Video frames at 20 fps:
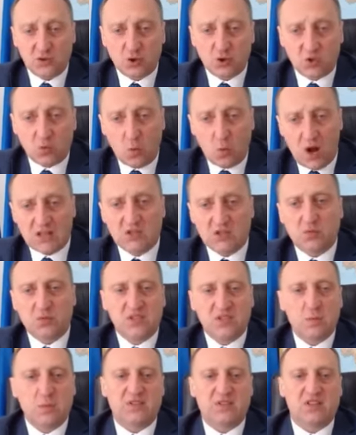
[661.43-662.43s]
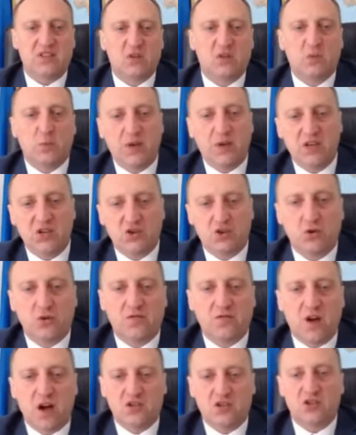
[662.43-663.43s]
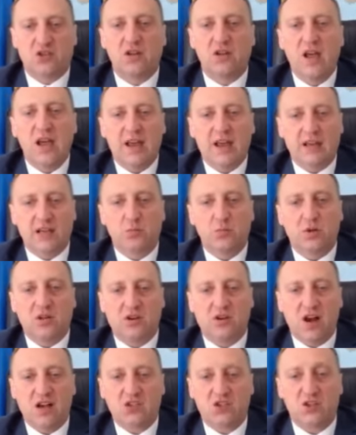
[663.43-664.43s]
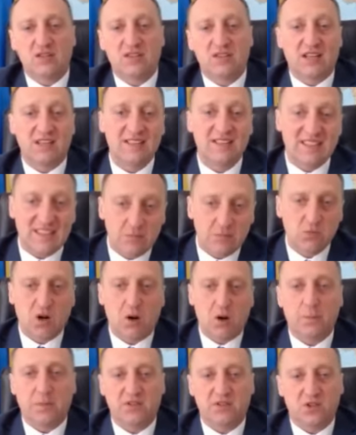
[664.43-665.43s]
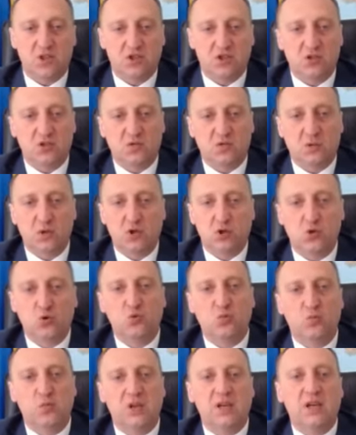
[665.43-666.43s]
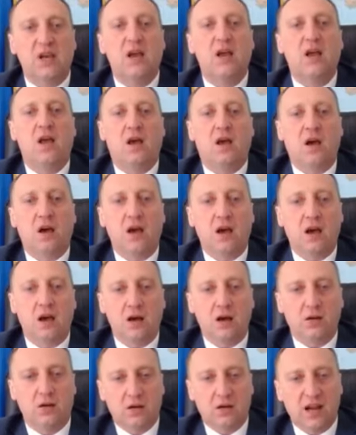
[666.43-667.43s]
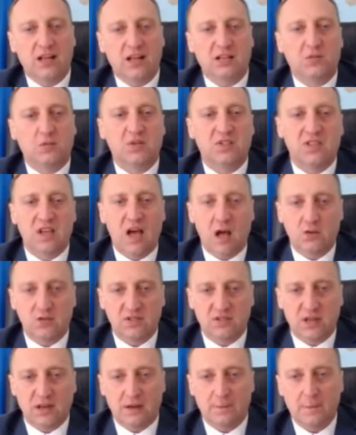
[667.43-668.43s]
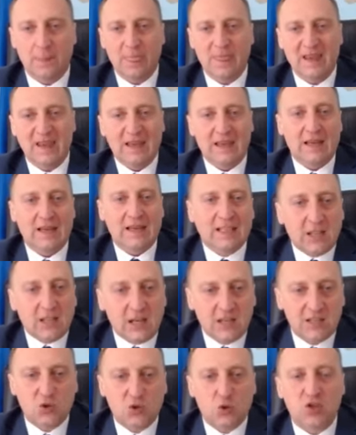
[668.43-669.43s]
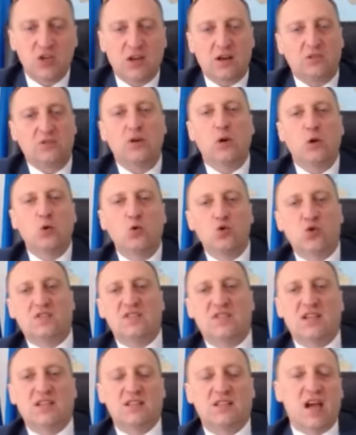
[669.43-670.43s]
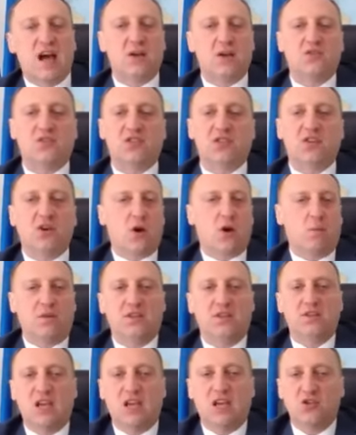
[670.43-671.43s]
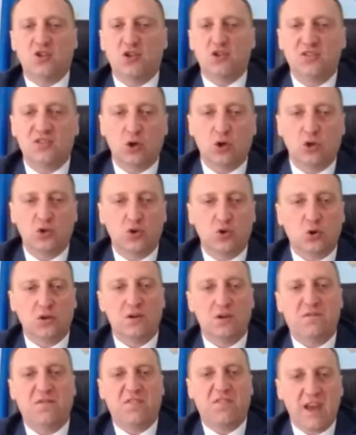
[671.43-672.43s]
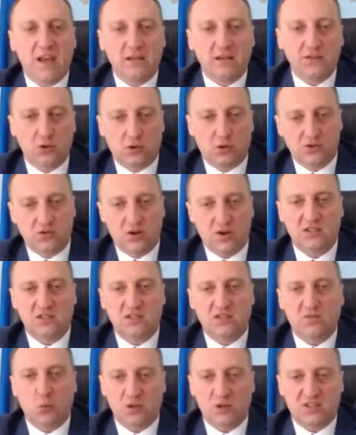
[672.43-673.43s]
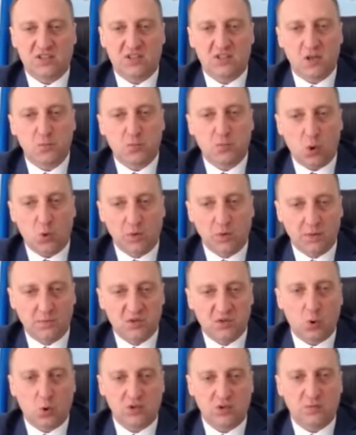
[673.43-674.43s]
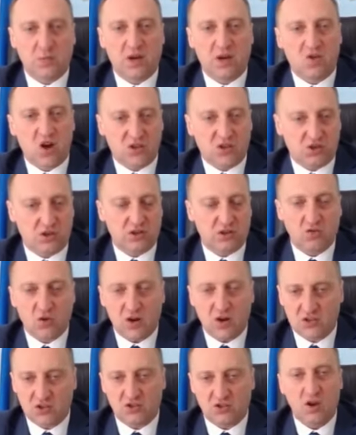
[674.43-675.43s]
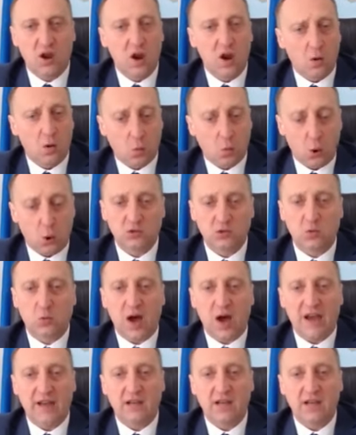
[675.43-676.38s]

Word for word: the ones with the participation of Russian and Belarusians and team competitions, which should be uh, held without them. It leads to the conclusion that the IOC recommendations not only fail to address the worsening problems caused by Russian aggression worldwide,